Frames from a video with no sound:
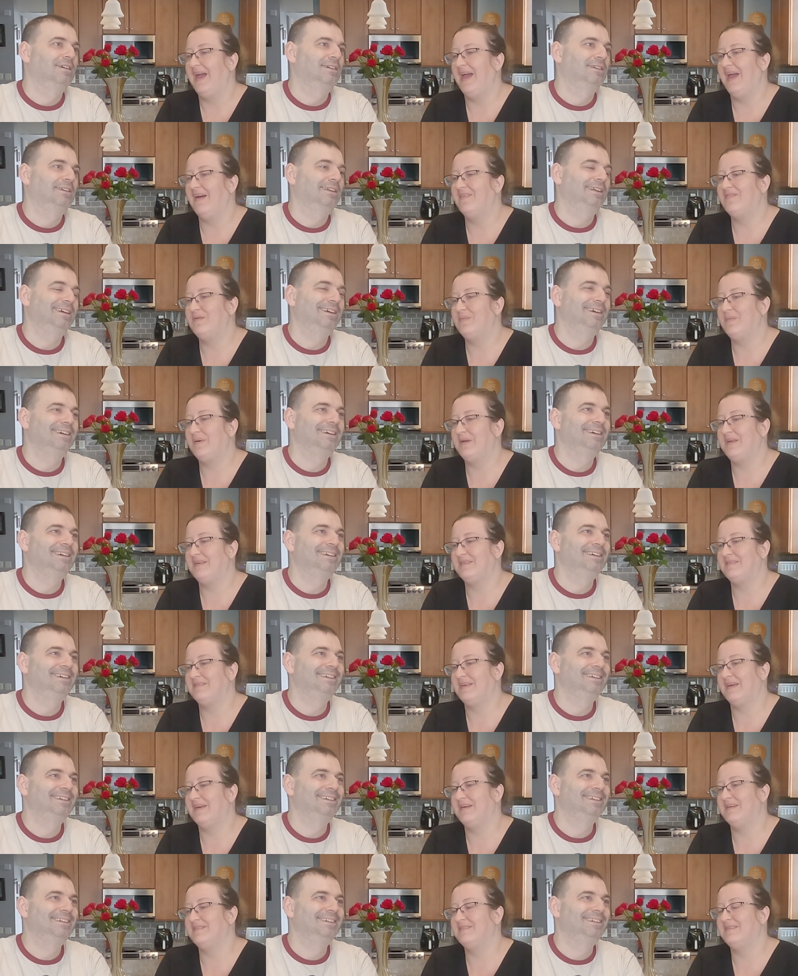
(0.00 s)

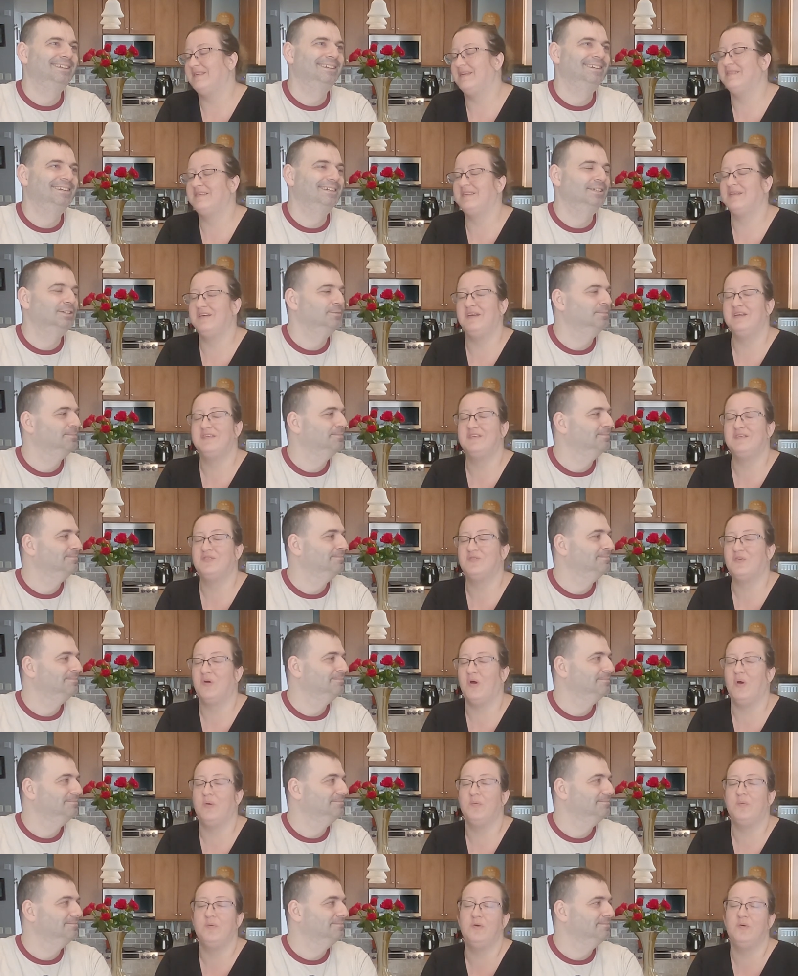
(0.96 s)
Speaker 1: Everybody says it's a, it's a
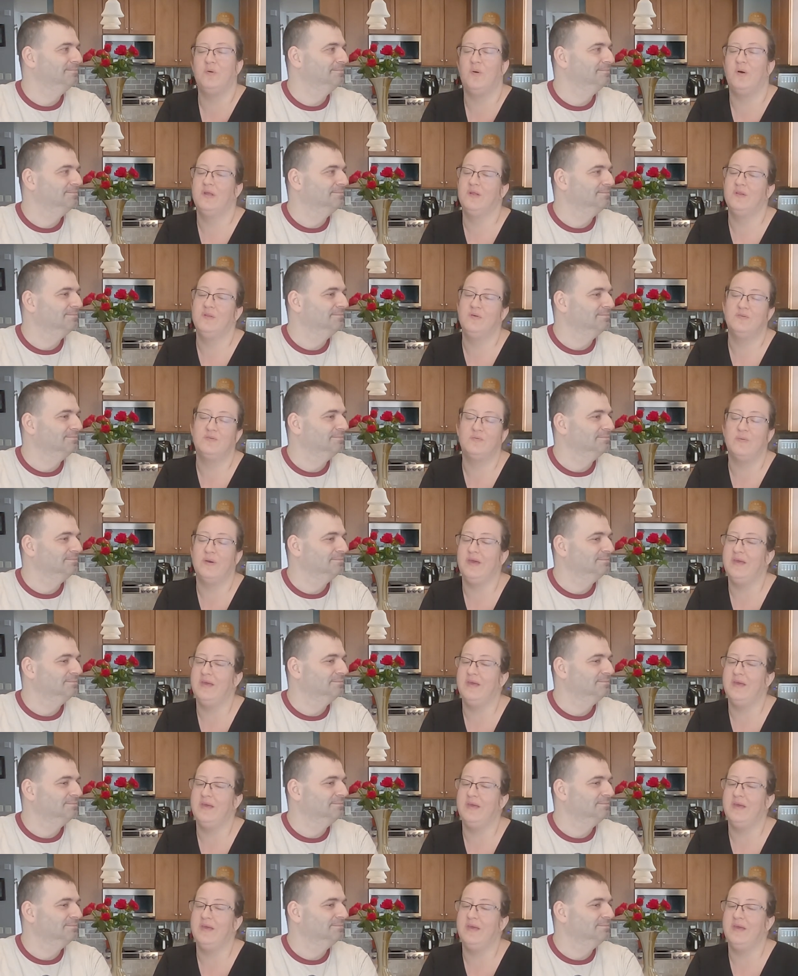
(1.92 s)
trope. You want to lose